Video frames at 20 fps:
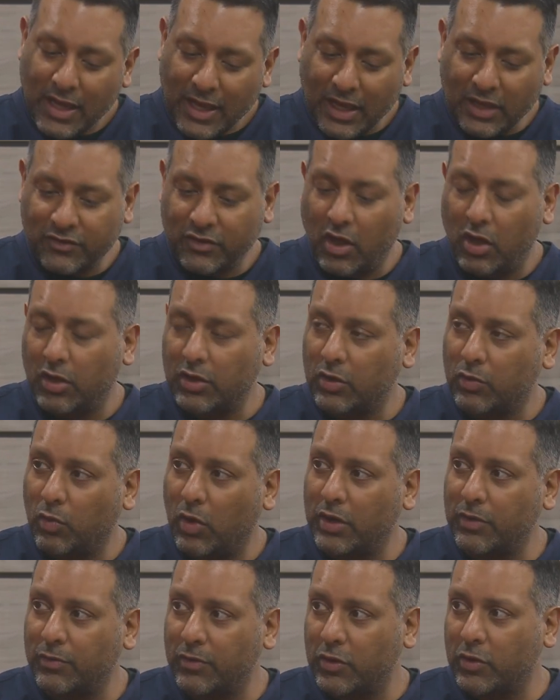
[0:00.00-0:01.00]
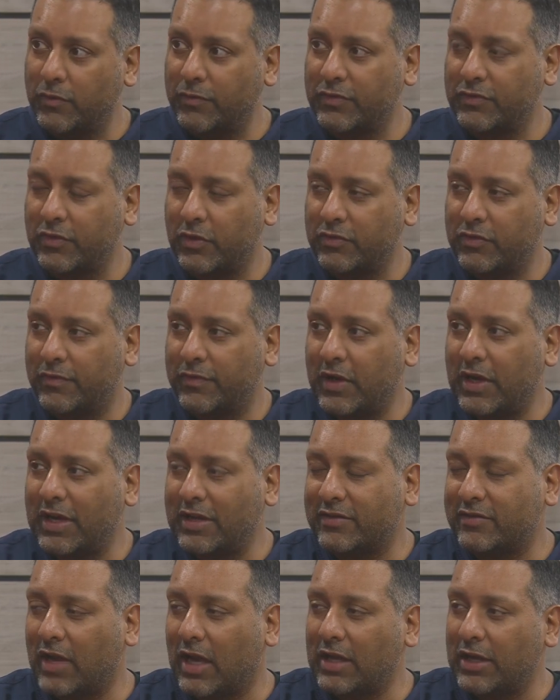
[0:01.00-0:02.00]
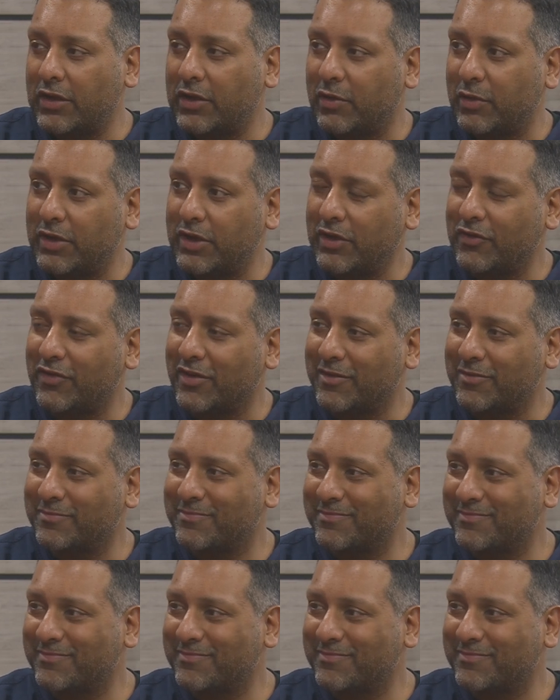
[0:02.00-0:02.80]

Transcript: is all under one roof. So it's a very exciting new addition.